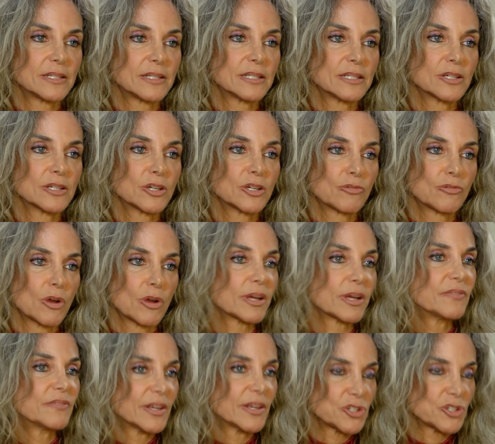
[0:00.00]
to grow
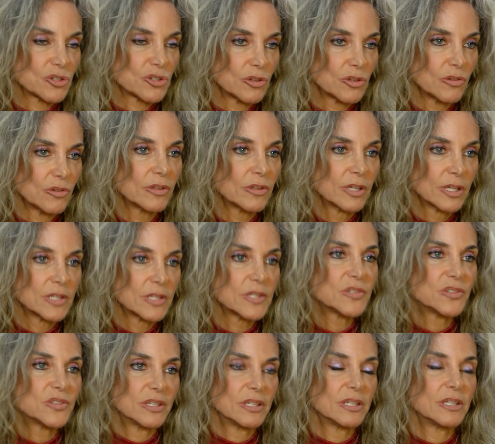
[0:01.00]
conventional
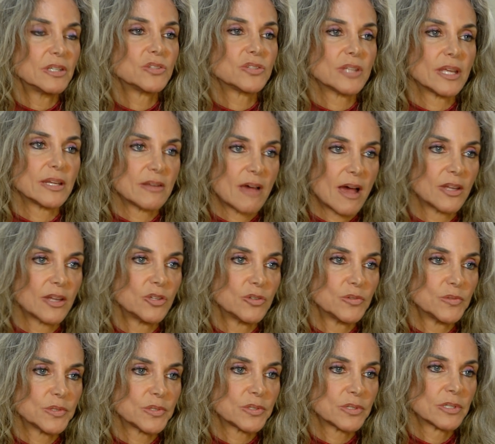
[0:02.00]
seeds and not
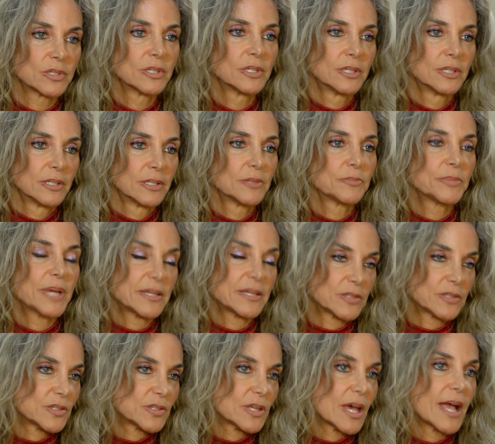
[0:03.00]
use
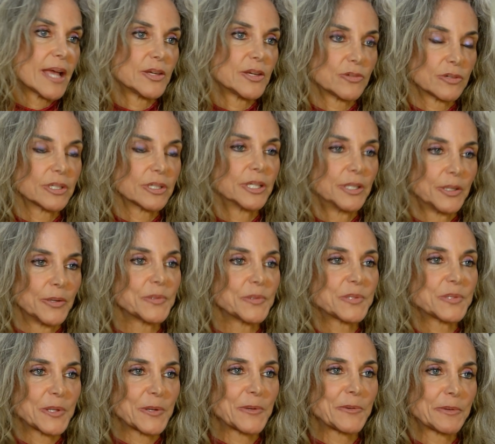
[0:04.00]
pesticide, or, you know,
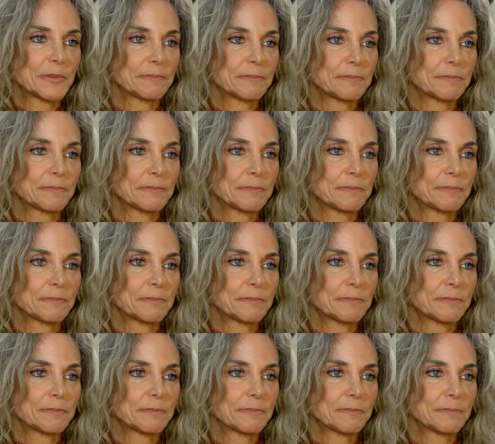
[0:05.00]
so.